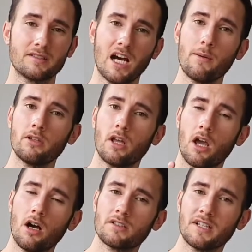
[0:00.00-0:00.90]
carbon
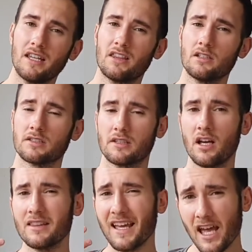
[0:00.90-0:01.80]
dioxide does
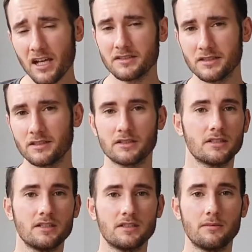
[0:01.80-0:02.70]
not exit the
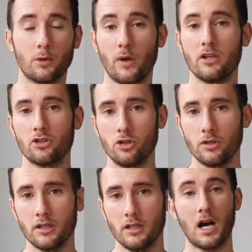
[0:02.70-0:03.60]
system the way it
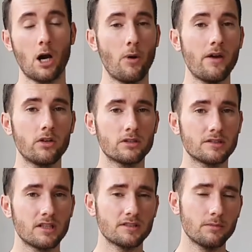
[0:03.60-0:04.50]
should. However,
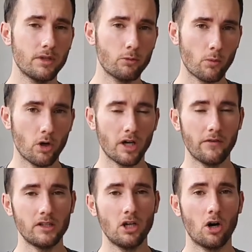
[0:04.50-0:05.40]
this doesn't mean we won't
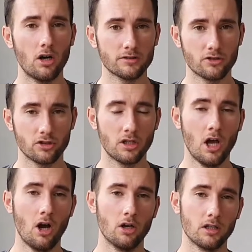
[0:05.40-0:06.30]
have any oxygen
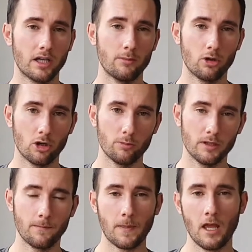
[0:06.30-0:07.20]
on the
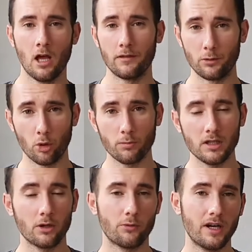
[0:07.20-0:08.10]
hemoglobin.
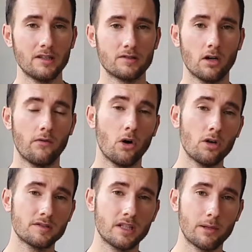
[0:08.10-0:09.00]
Normal rates of
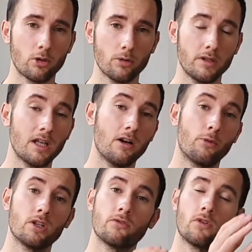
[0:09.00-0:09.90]
oxyhemoglobin
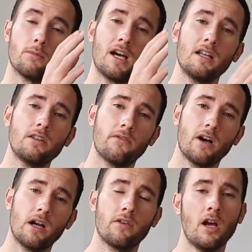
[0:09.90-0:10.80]
reach from
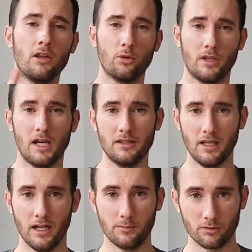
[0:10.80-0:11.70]
95 to
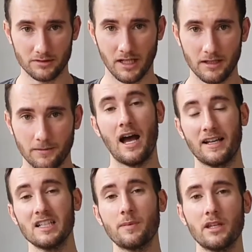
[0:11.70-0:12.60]
98%. I
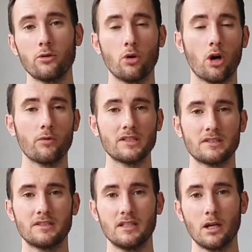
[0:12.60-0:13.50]
guess by now you already
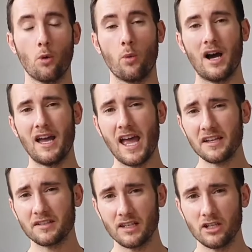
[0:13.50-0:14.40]
see why
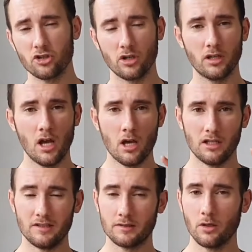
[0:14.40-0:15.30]
exhalation
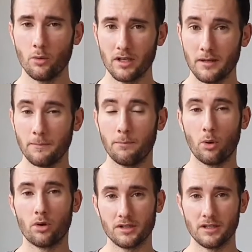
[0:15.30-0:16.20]
is so
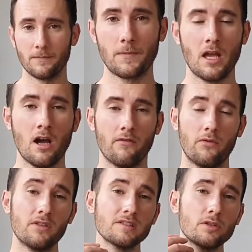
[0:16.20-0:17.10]
important. We
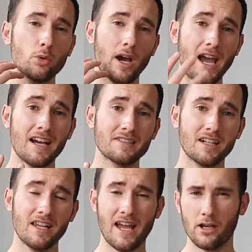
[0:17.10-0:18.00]
first need to
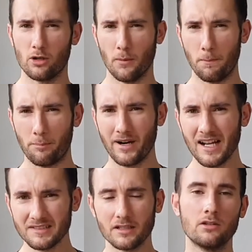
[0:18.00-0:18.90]
exhale and
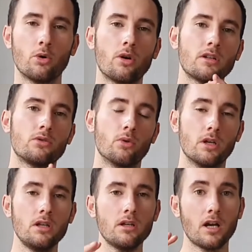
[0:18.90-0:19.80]
compress in order to
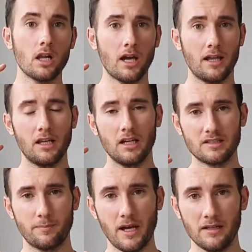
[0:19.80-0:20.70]
inhale and
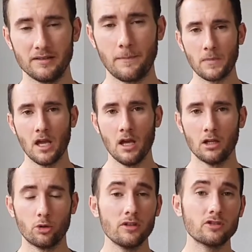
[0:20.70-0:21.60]
expand.
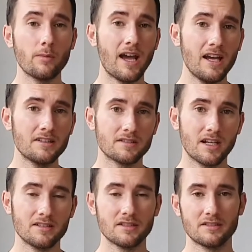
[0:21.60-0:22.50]
During some
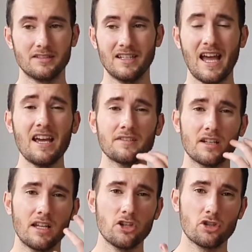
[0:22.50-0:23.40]
exercises, the
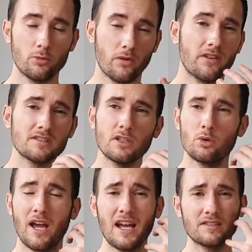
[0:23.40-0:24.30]
exhalation, we first need
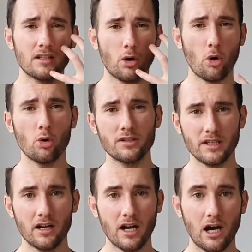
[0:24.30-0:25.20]
to exhale all the
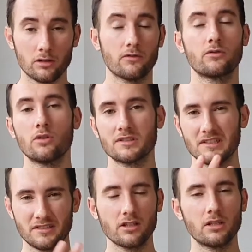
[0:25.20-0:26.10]
air out. Of course,
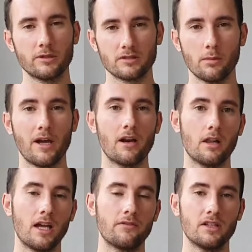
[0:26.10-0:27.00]
there's still going to be some air
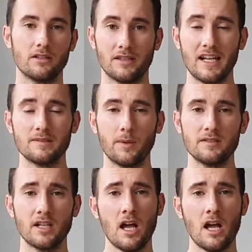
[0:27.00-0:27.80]
left in the dead space,